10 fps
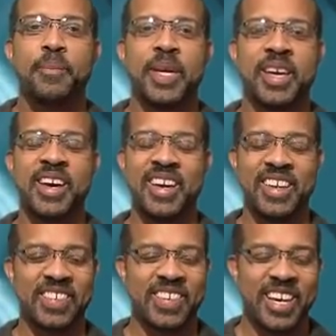
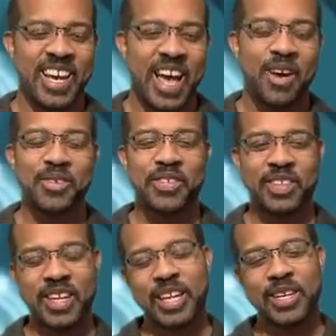because I
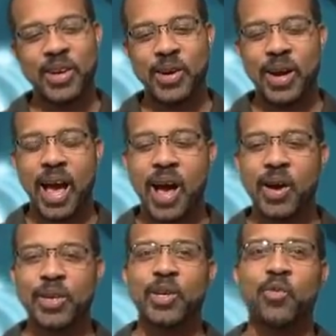was telling her
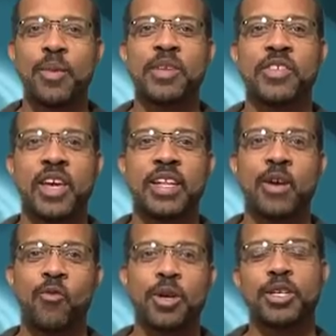how, women said
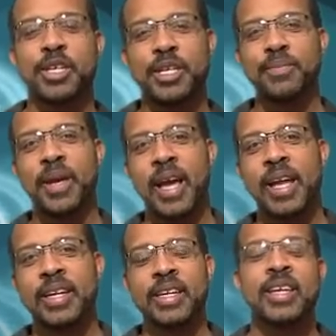they wanted a good
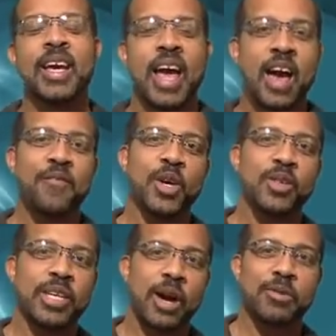man, and I
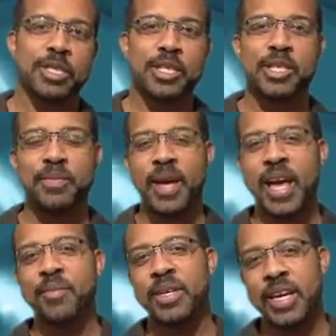felt that I was a good
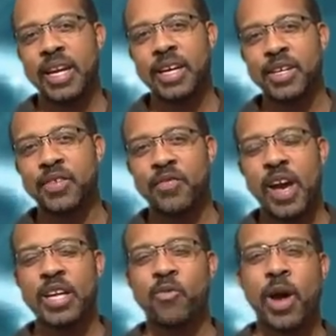man, but yet I couldn't
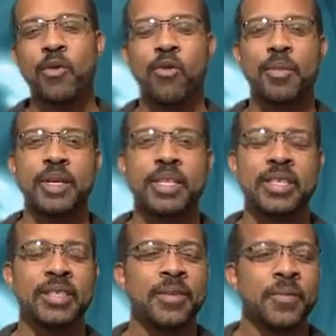find the right woman.